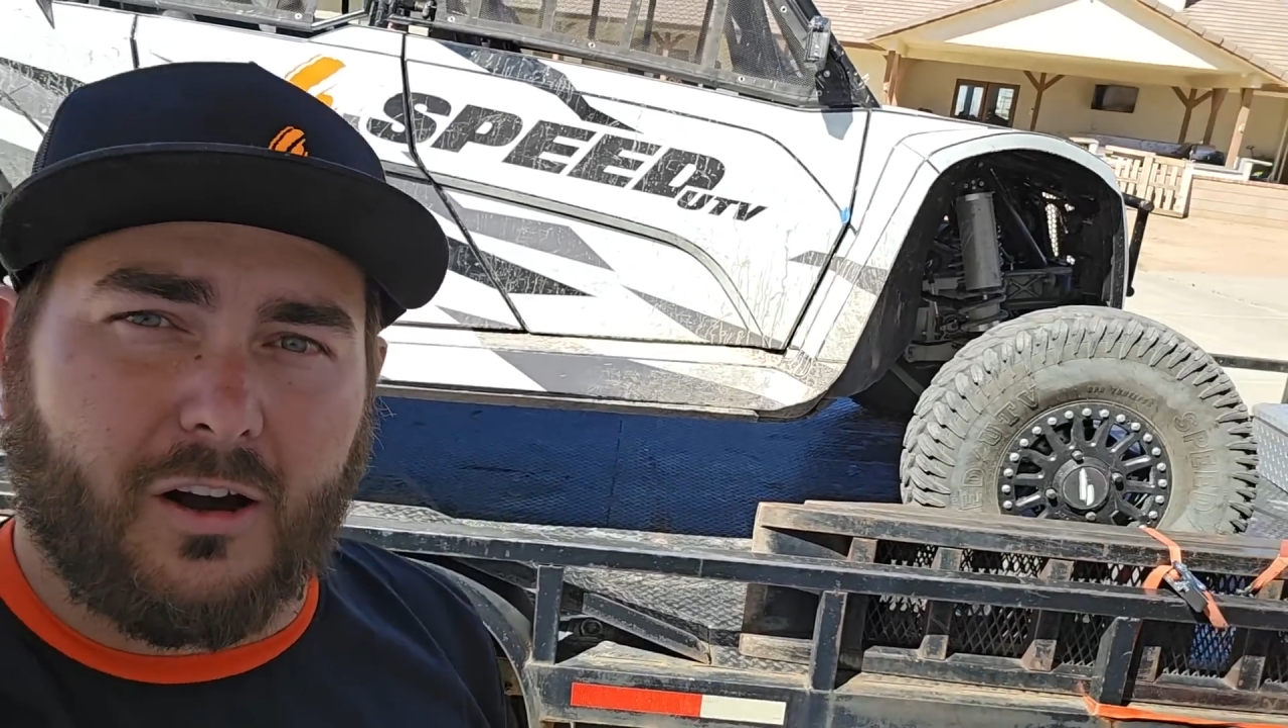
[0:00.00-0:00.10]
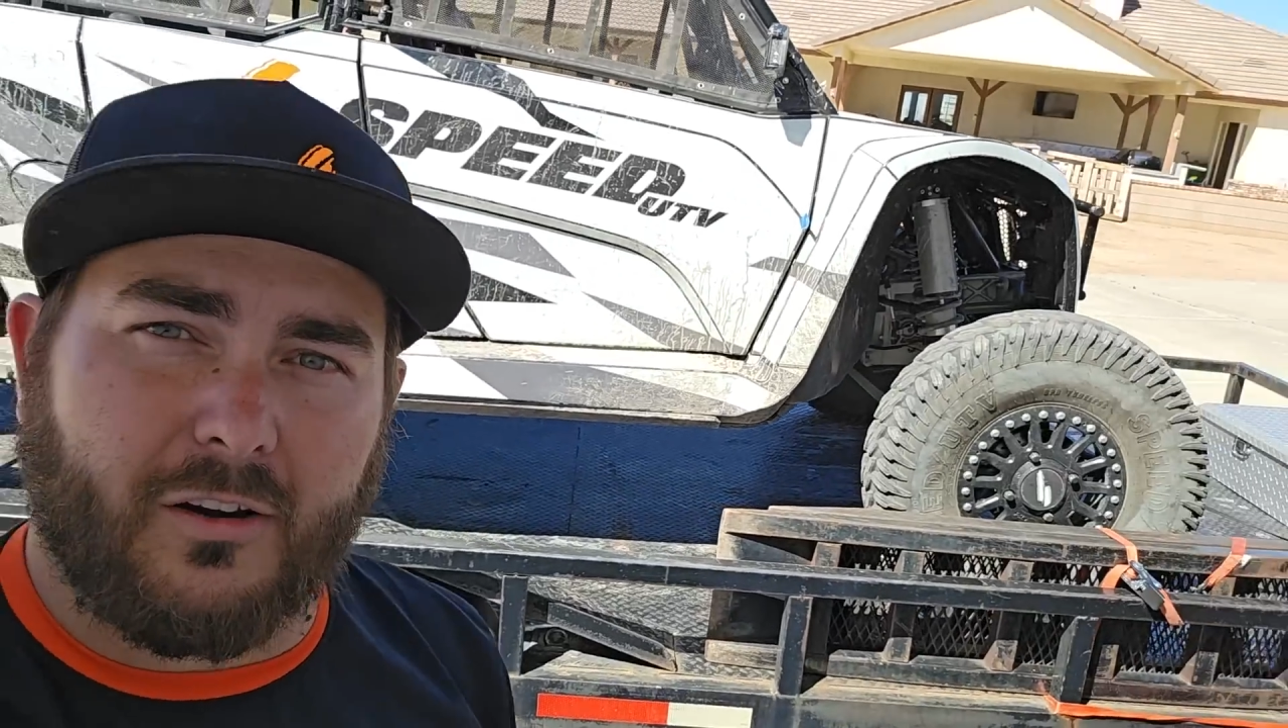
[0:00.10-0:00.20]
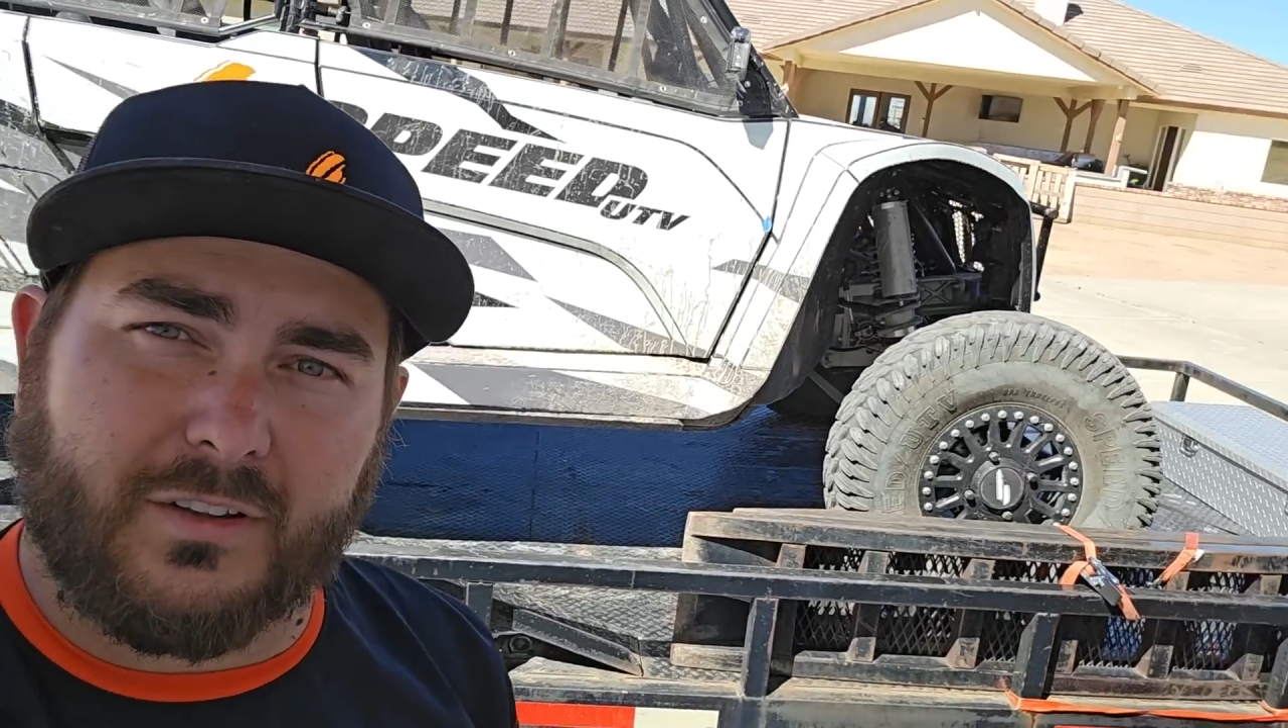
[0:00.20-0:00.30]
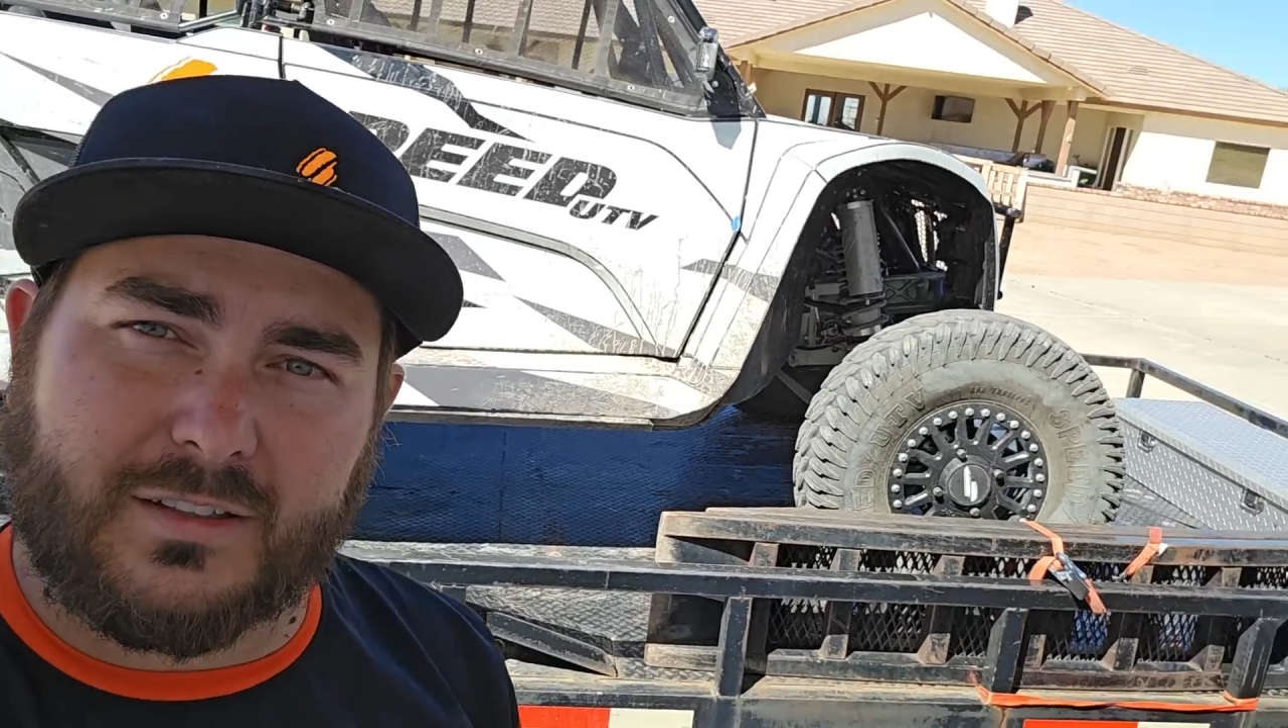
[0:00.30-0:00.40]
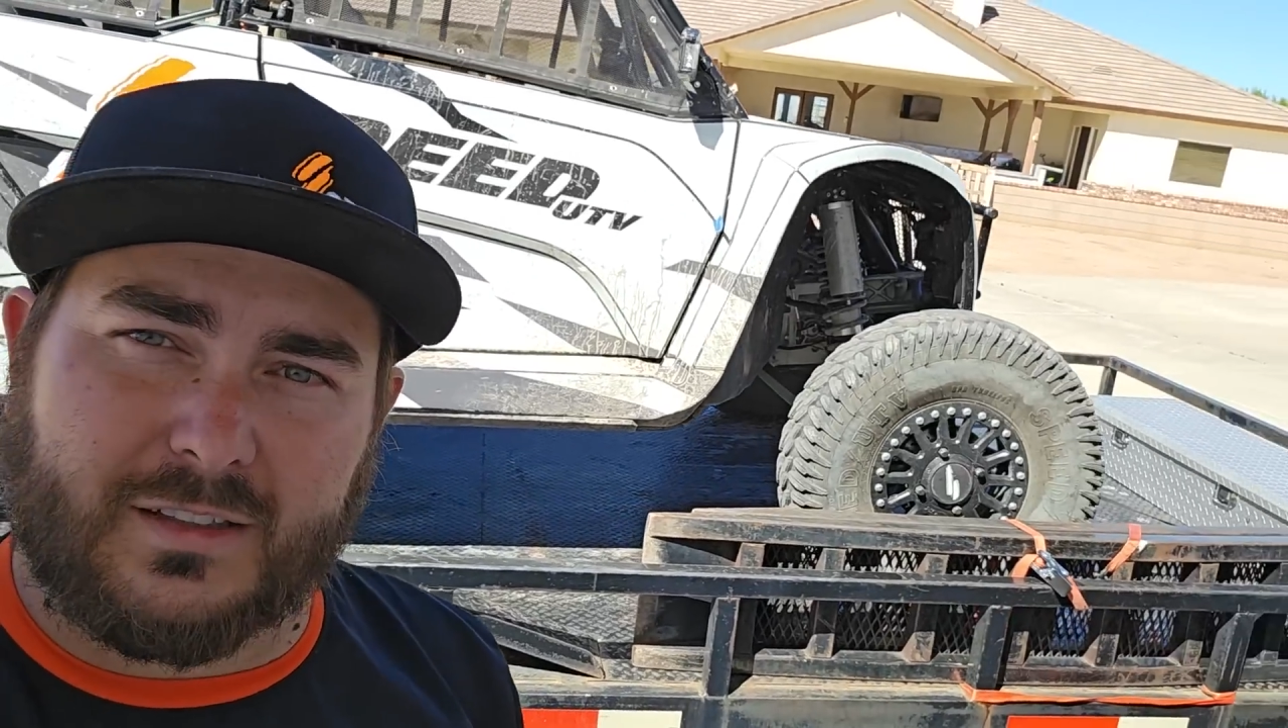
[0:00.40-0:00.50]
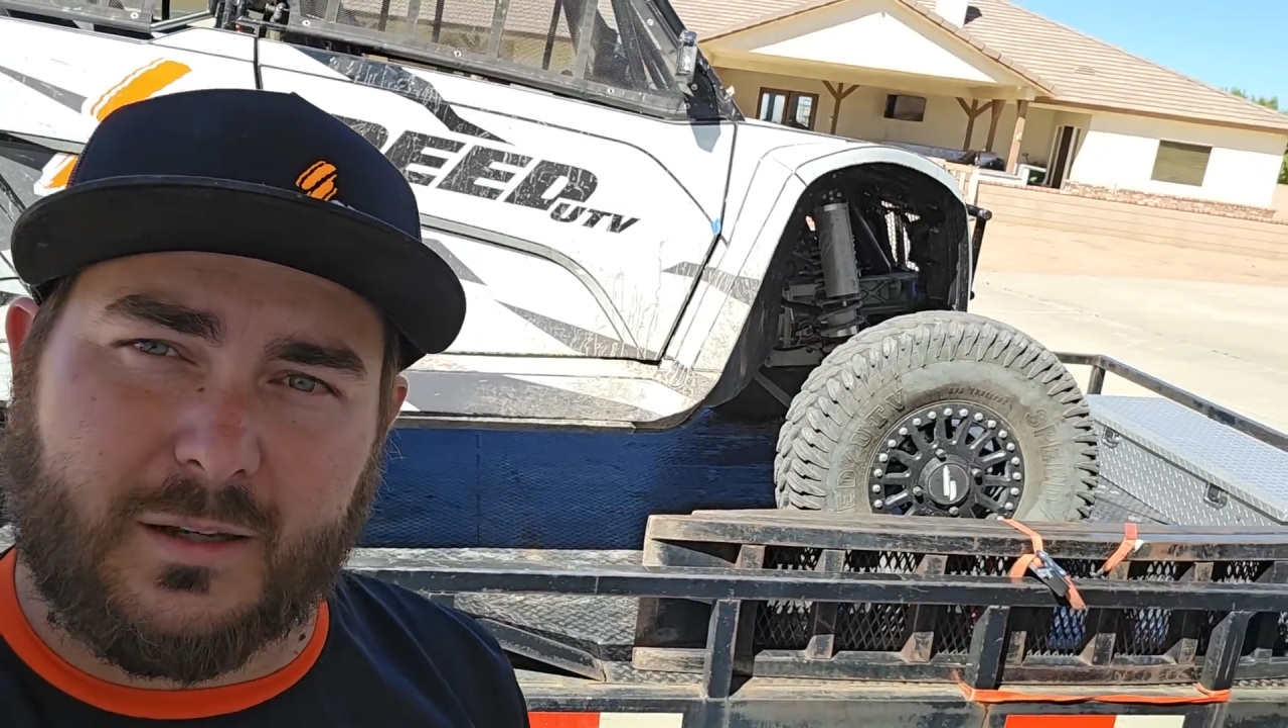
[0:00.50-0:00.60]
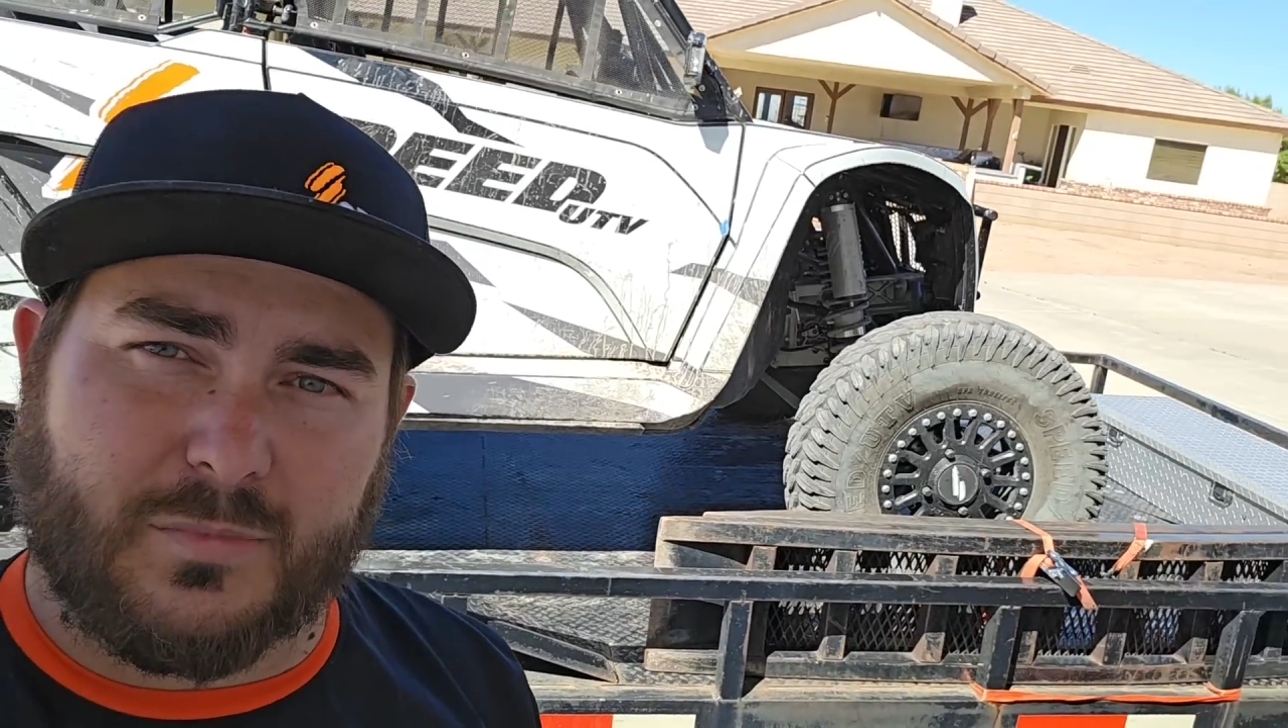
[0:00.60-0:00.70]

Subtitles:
Obviously,